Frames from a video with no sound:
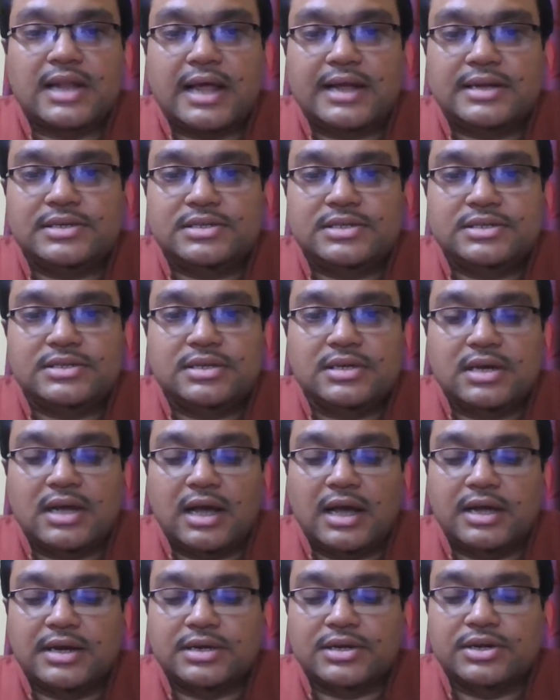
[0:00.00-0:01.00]
Latin
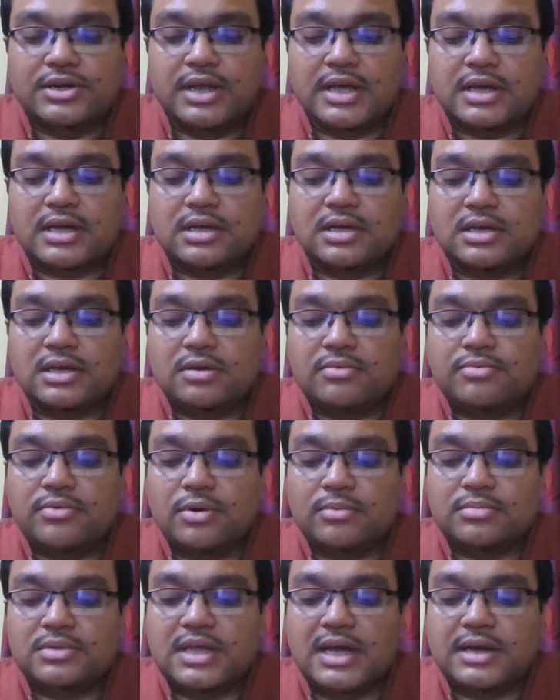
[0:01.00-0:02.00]
and Greek
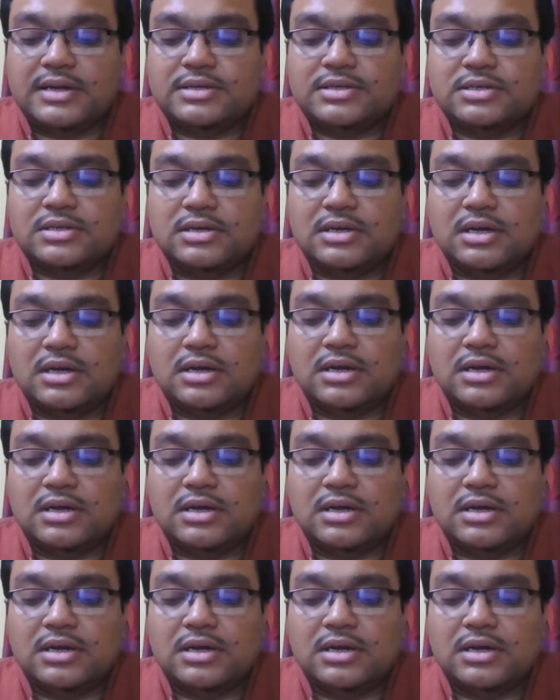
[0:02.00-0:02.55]
from that